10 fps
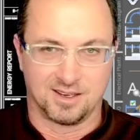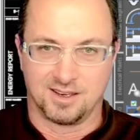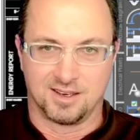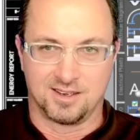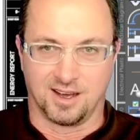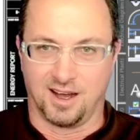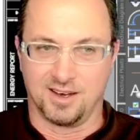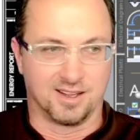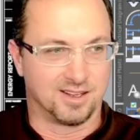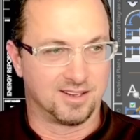
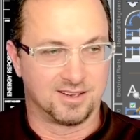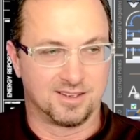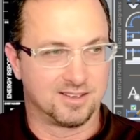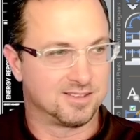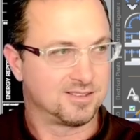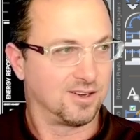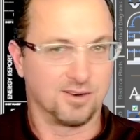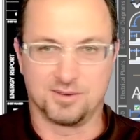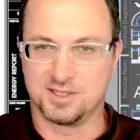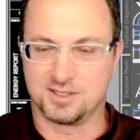Done. So
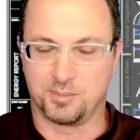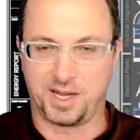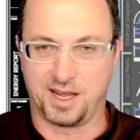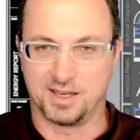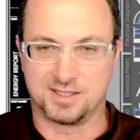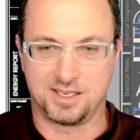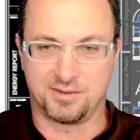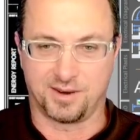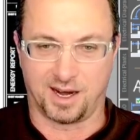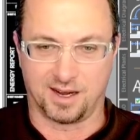this is a PNG
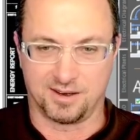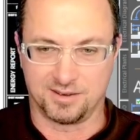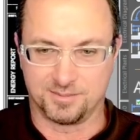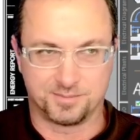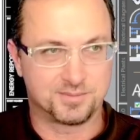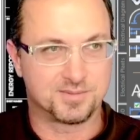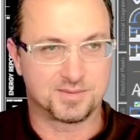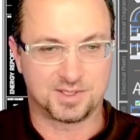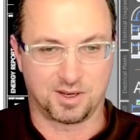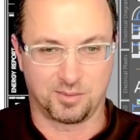file.
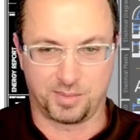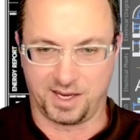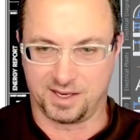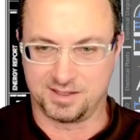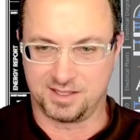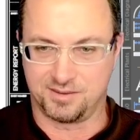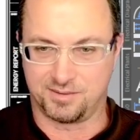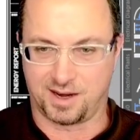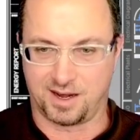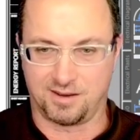So PNG
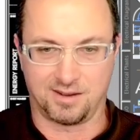file